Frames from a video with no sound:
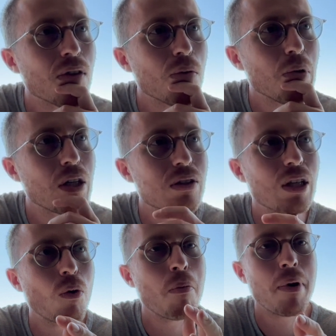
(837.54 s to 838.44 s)
because they
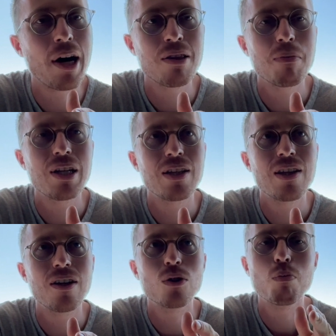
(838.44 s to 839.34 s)
remind me
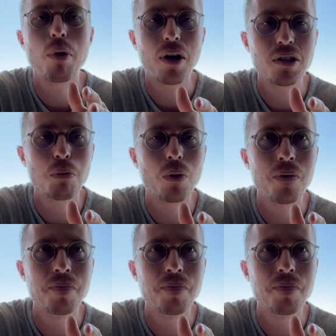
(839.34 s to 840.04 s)
that it's possible,